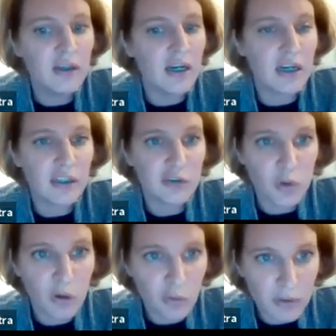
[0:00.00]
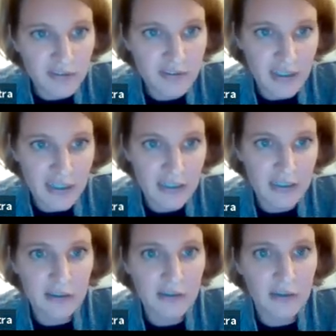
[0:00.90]
that you always tag
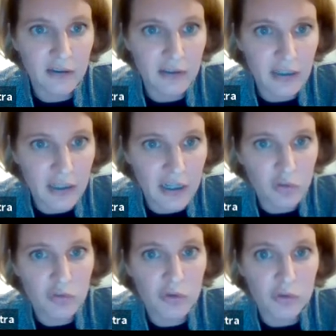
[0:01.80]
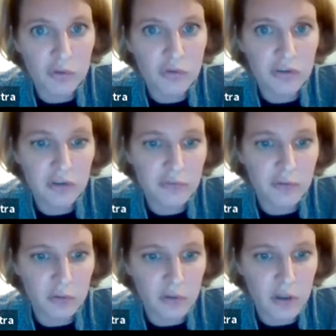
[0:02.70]
the account you're using the
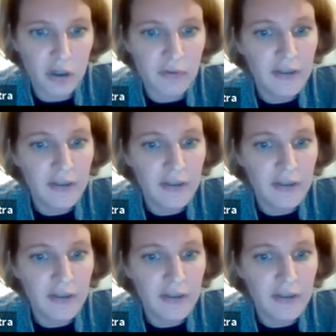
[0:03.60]
photo of.